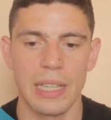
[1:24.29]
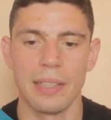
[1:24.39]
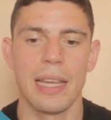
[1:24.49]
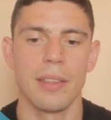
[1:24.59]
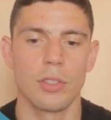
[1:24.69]

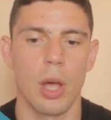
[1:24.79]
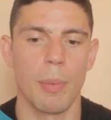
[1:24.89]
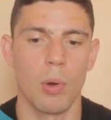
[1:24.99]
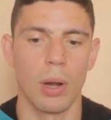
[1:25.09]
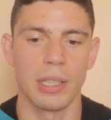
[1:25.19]
And they're the type
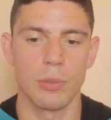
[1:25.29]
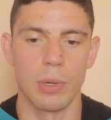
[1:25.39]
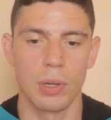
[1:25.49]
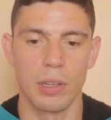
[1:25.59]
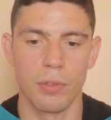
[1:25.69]
of qualities
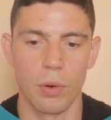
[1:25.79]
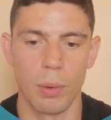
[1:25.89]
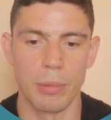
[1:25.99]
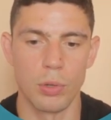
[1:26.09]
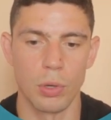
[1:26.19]
we're looking for
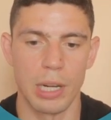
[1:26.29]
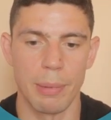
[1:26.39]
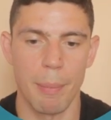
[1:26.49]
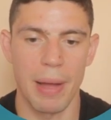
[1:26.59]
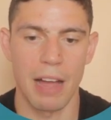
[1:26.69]
when we're talking
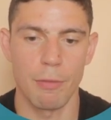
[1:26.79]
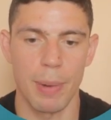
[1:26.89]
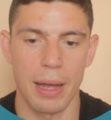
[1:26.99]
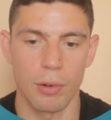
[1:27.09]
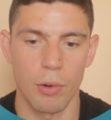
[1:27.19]
about pound for
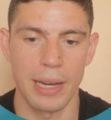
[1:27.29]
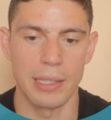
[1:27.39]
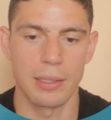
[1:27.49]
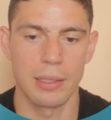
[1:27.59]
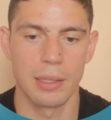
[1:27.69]
pound
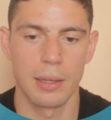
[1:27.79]
greats.